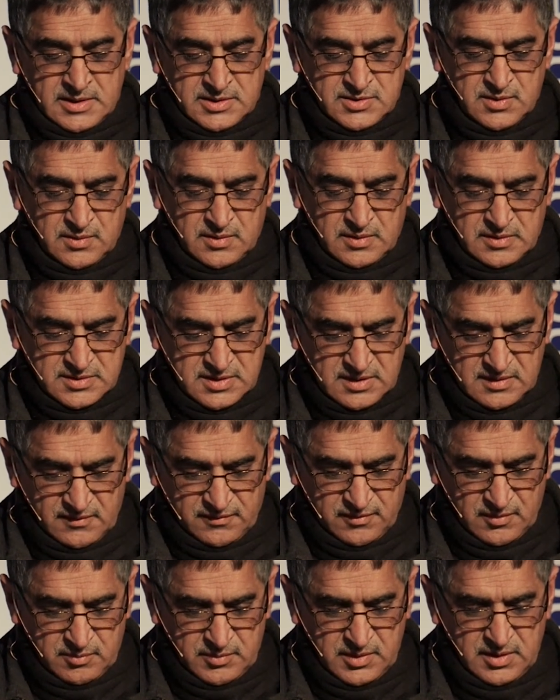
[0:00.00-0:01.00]
So
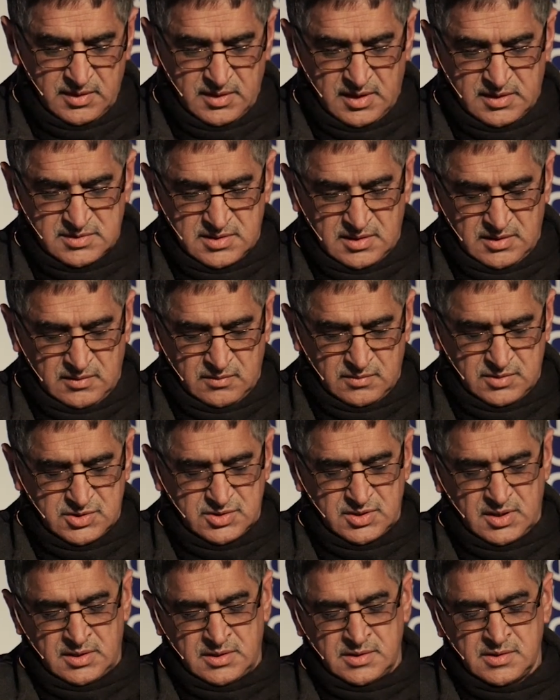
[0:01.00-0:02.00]
for me, that's a huge
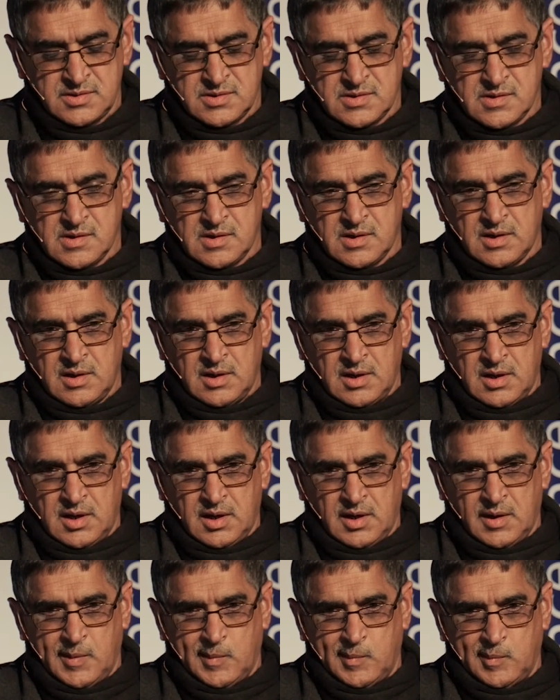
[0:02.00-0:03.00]
challenge.
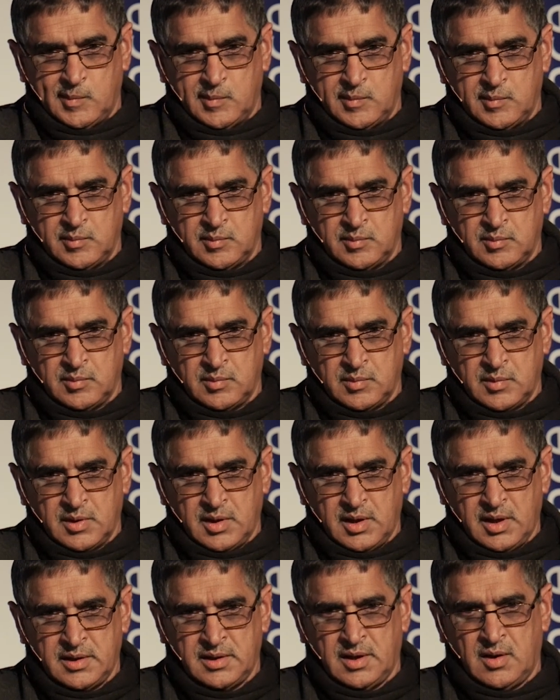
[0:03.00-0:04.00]
And
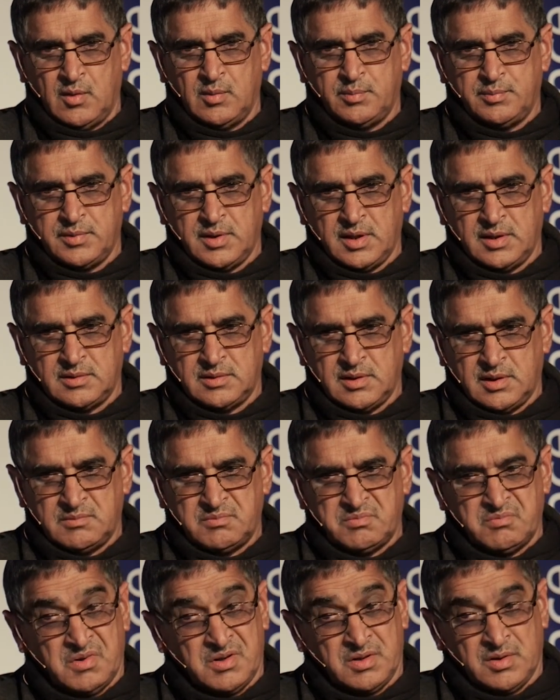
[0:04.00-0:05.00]
I hope
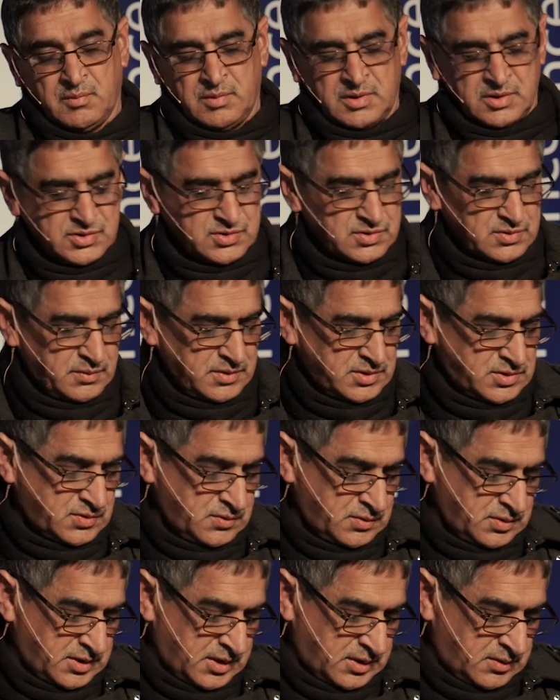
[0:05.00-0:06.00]
that one day we
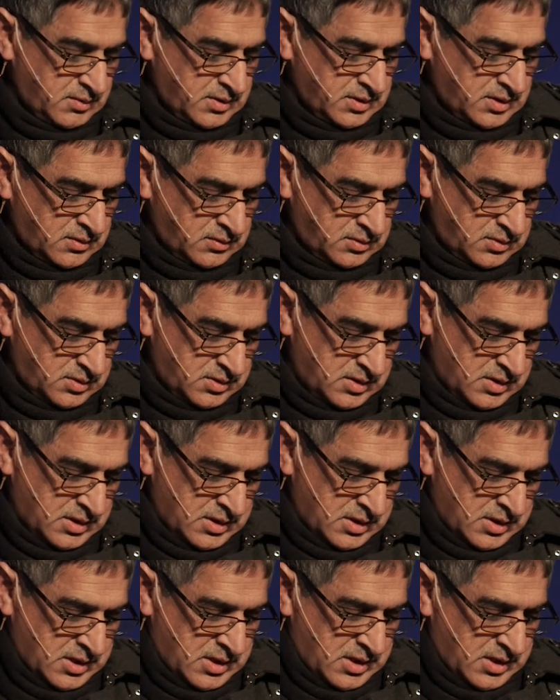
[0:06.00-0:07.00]
sort that one out.
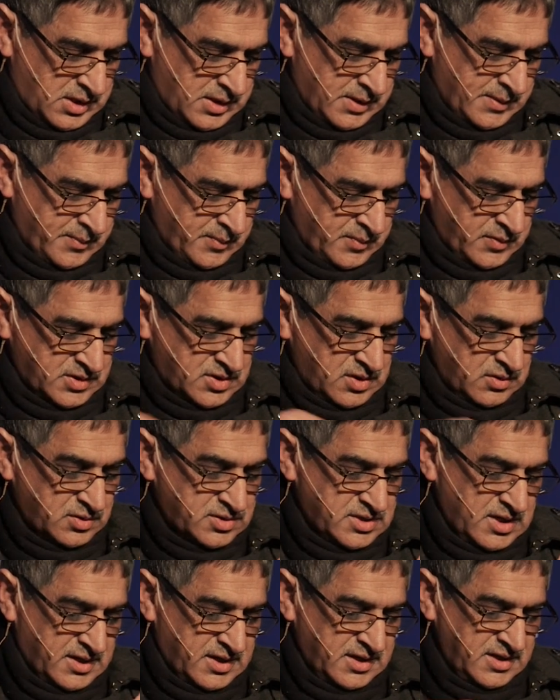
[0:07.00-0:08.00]
It
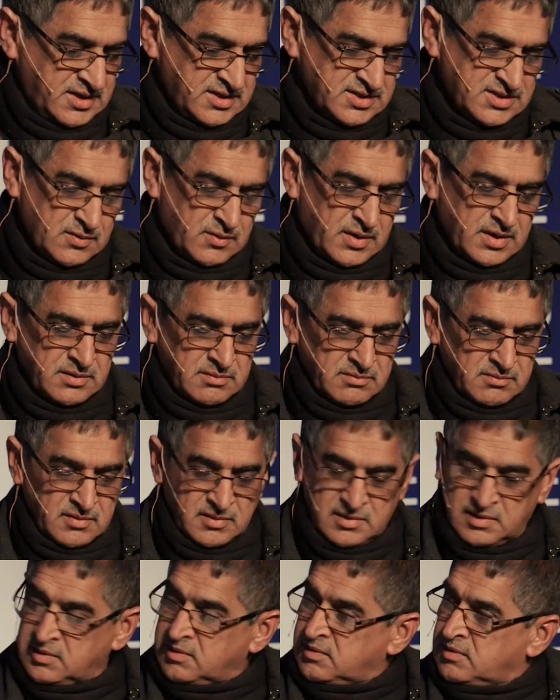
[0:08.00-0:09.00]
looks like an easy one.
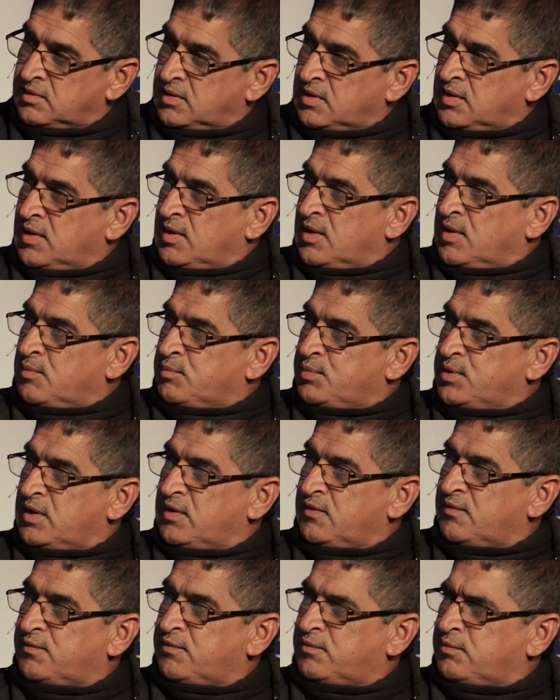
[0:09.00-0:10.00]

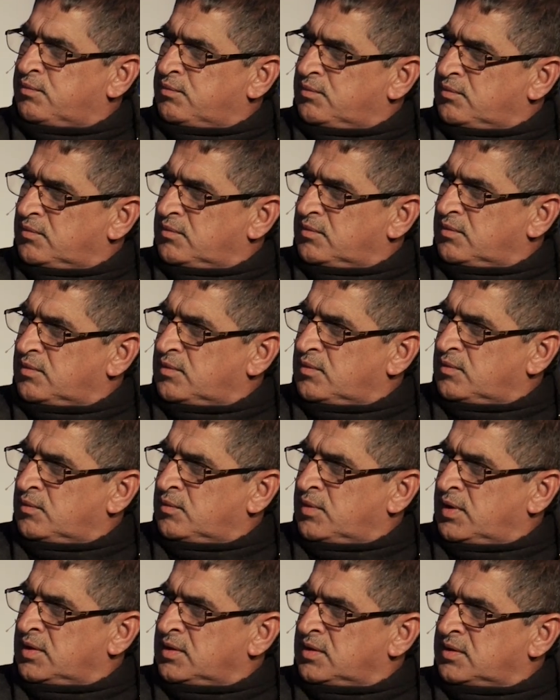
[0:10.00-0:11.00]
PF
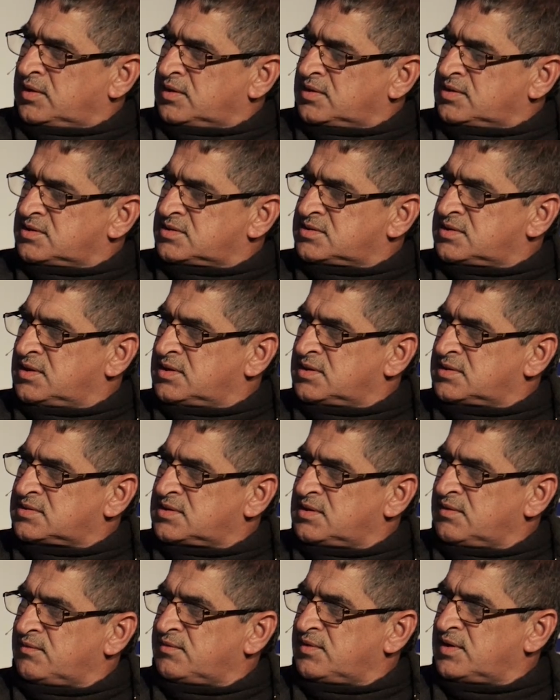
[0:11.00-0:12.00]
130
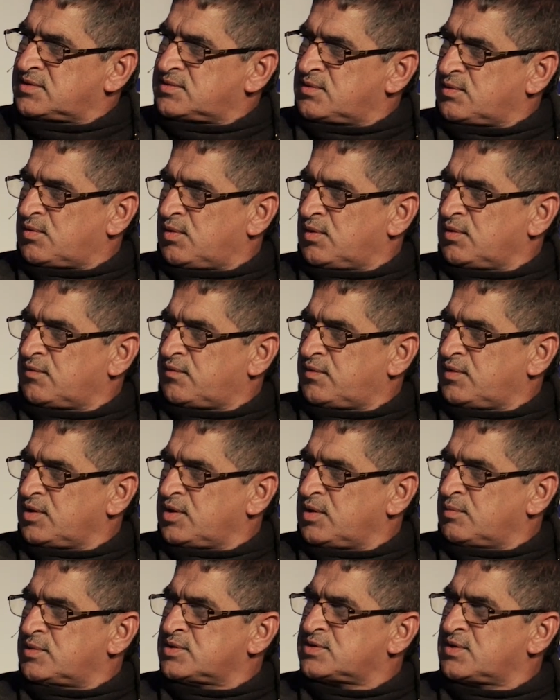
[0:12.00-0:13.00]
says if there's a
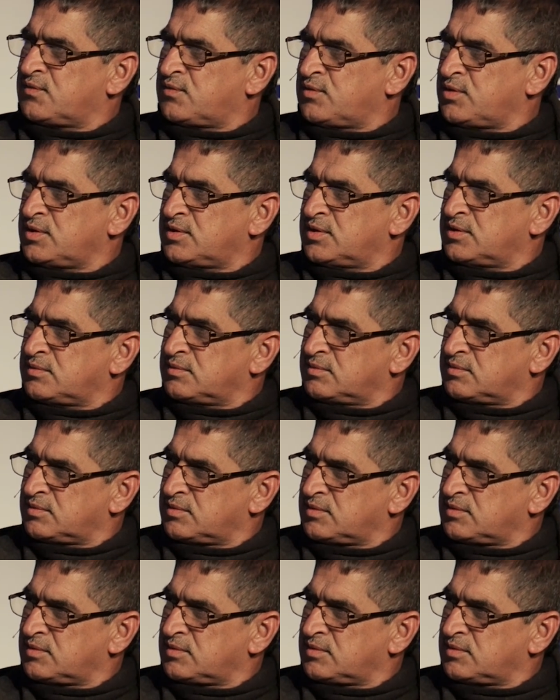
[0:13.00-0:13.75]
conflict, you must avoid it.